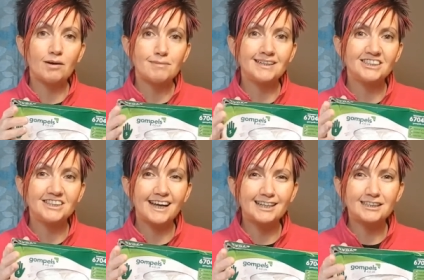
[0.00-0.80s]
I managed
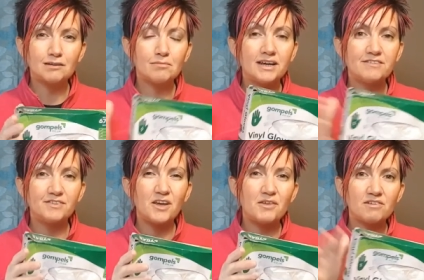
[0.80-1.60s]
to get some,
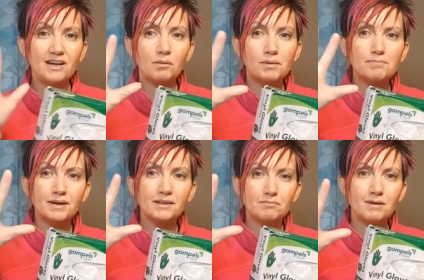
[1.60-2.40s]
even though they're a little bit
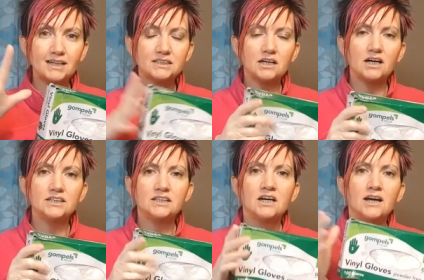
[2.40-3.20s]
bigger than my
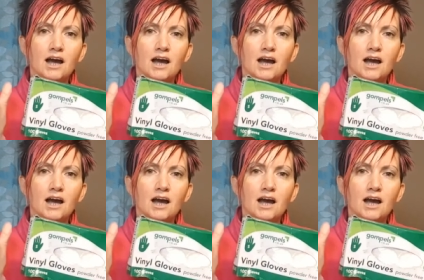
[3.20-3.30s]
size.